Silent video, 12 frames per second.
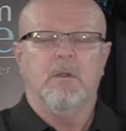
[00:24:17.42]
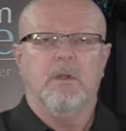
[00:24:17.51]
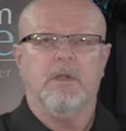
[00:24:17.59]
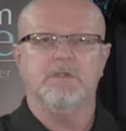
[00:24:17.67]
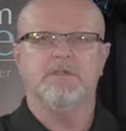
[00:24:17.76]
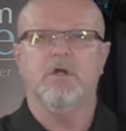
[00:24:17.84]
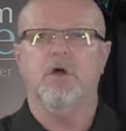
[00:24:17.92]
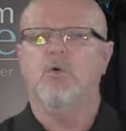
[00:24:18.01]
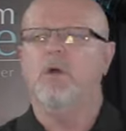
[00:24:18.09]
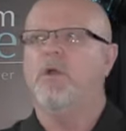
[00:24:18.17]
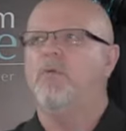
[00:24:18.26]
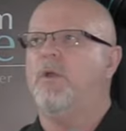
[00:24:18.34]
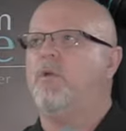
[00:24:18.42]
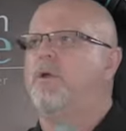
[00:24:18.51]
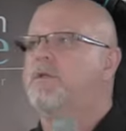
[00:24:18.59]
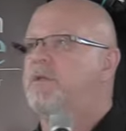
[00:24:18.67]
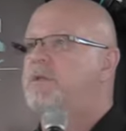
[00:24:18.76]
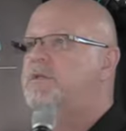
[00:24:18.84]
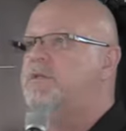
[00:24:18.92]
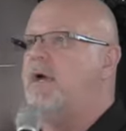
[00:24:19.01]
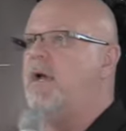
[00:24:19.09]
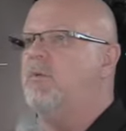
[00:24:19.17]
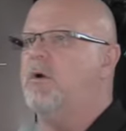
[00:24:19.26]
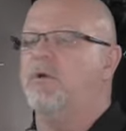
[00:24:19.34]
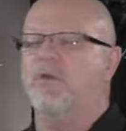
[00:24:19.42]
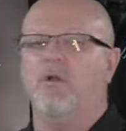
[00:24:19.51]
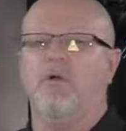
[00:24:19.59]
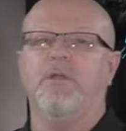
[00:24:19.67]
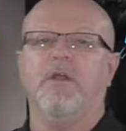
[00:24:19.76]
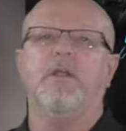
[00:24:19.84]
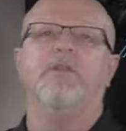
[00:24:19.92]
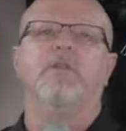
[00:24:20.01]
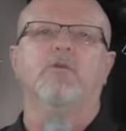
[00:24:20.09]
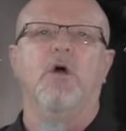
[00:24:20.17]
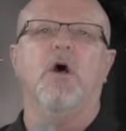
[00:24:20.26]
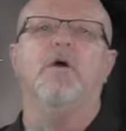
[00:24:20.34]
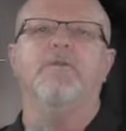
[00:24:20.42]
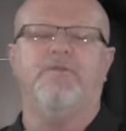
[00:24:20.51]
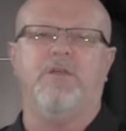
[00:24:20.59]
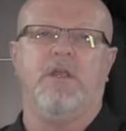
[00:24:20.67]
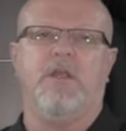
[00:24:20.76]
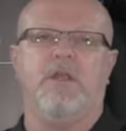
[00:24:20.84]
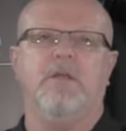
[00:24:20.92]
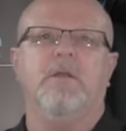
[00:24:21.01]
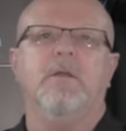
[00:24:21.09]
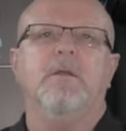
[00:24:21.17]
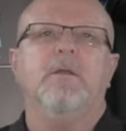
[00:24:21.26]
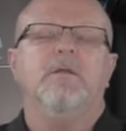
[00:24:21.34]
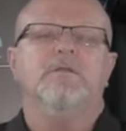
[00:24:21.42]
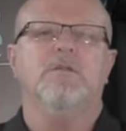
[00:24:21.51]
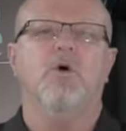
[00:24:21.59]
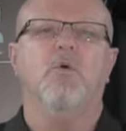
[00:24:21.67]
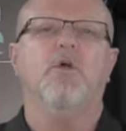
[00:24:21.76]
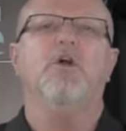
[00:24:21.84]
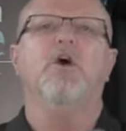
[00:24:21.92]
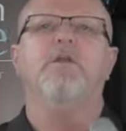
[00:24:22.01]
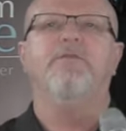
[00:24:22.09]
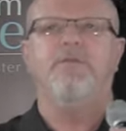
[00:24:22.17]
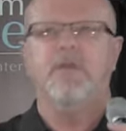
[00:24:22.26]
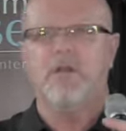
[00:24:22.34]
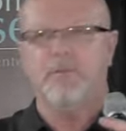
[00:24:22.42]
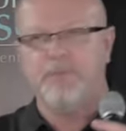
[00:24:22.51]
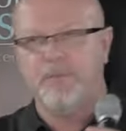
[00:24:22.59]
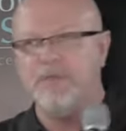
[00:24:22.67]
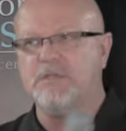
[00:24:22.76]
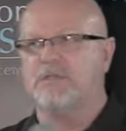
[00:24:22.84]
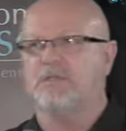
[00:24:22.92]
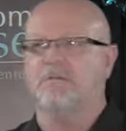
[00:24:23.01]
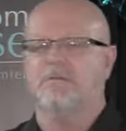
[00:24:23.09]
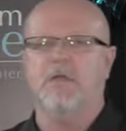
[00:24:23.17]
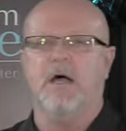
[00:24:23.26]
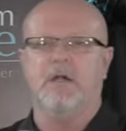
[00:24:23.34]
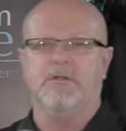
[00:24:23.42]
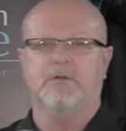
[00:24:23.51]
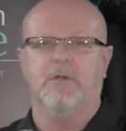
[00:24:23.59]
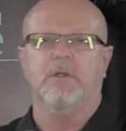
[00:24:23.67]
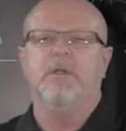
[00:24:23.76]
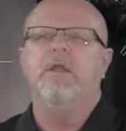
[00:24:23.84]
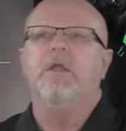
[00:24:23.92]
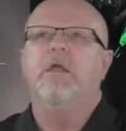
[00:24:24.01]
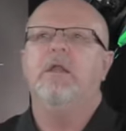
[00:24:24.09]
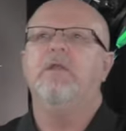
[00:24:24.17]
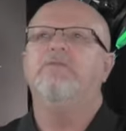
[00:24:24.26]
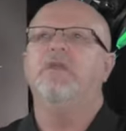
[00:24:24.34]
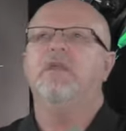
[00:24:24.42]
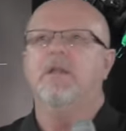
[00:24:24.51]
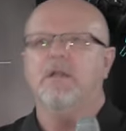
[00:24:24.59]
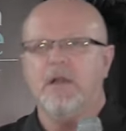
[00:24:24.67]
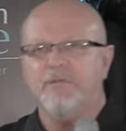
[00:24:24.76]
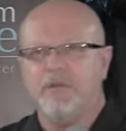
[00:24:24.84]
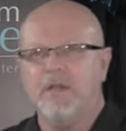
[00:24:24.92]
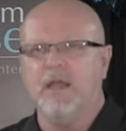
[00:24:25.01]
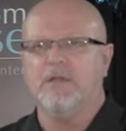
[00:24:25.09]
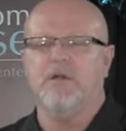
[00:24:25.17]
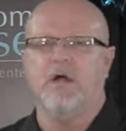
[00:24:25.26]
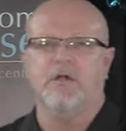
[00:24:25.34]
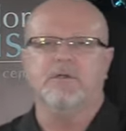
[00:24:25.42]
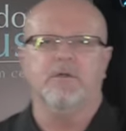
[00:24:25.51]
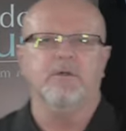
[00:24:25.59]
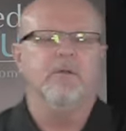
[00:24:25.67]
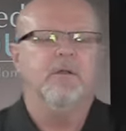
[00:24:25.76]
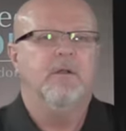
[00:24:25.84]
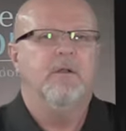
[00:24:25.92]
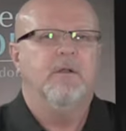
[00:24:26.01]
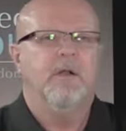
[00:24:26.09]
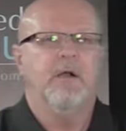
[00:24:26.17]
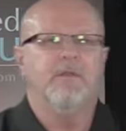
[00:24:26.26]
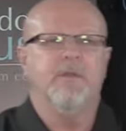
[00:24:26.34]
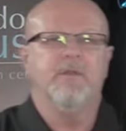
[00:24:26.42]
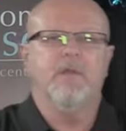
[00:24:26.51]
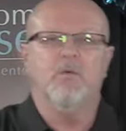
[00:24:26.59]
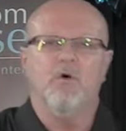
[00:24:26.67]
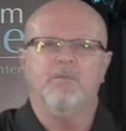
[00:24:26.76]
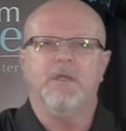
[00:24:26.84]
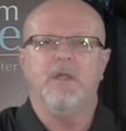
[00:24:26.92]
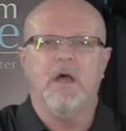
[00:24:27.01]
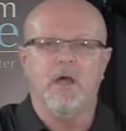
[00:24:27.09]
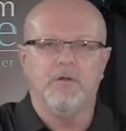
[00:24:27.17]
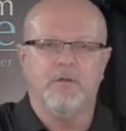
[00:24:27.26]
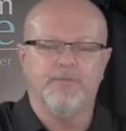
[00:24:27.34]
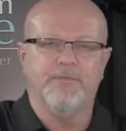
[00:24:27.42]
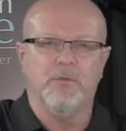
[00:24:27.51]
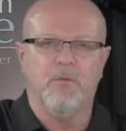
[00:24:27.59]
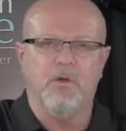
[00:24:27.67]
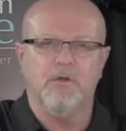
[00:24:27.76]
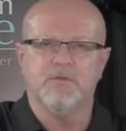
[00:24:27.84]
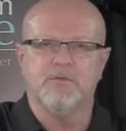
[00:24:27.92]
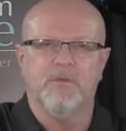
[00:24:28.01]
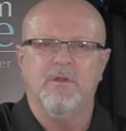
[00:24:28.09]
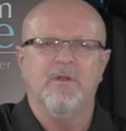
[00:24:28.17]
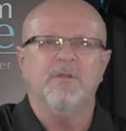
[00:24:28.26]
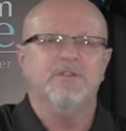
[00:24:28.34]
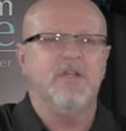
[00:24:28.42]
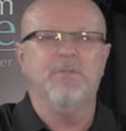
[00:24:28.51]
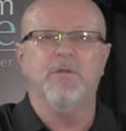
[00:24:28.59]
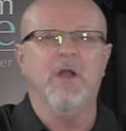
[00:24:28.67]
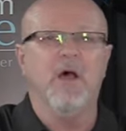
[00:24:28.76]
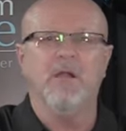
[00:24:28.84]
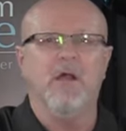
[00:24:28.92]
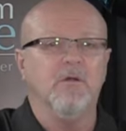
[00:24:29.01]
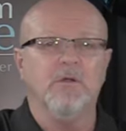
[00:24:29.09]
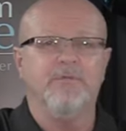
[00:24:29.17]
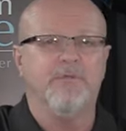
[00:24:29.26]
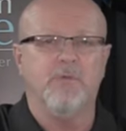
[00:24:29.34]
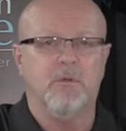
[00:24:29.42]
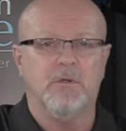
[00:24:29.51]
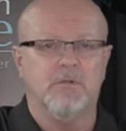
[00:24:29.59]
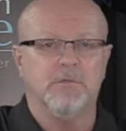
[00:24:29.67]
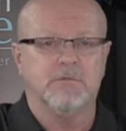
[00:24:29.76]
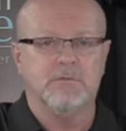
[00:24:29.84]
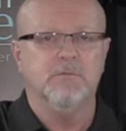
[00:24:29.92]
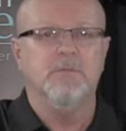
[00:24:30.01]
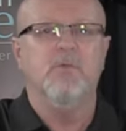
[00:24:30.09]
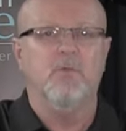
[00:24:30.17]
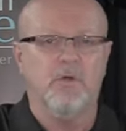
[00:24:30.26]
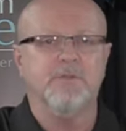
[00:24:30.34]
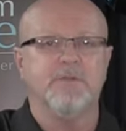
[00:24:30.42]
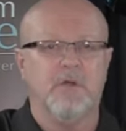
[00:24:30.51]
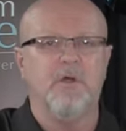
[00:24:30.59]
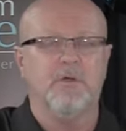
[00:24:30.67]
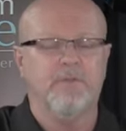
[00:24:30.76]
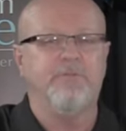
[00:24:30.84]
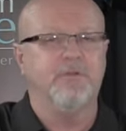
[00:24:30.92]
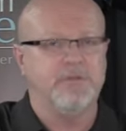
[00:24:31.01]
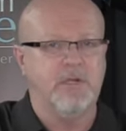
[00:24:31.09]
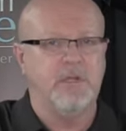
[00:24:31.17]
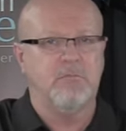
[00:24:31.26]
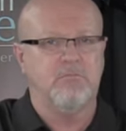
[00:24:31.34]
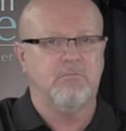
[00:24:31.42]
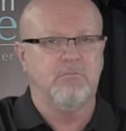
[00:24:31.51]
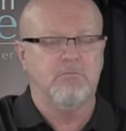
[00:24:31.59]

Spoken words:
And so we went to this side where, they're getting the wrong feed, so we're going to feed them this doctrine, and if they get enough of that doctrine, then they won't be hungry for wolves. Sheep are not hungry for wolves. Wolves are hungry for sheep.